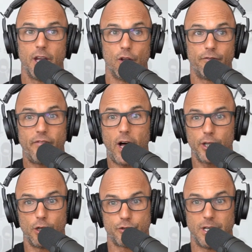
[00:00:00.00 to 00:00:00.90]
You know,
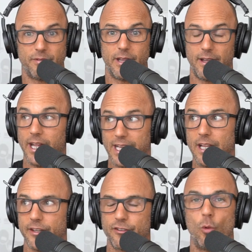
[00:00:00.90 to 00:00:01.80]
follow your dreams. And that, I
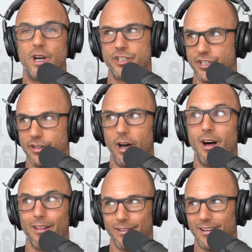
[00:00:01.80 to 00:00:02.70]
get this question
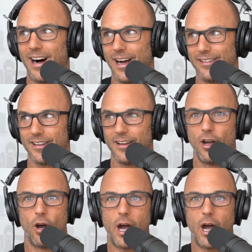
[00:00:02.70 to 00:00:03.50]
a lot. Yeah, yeah, yeah.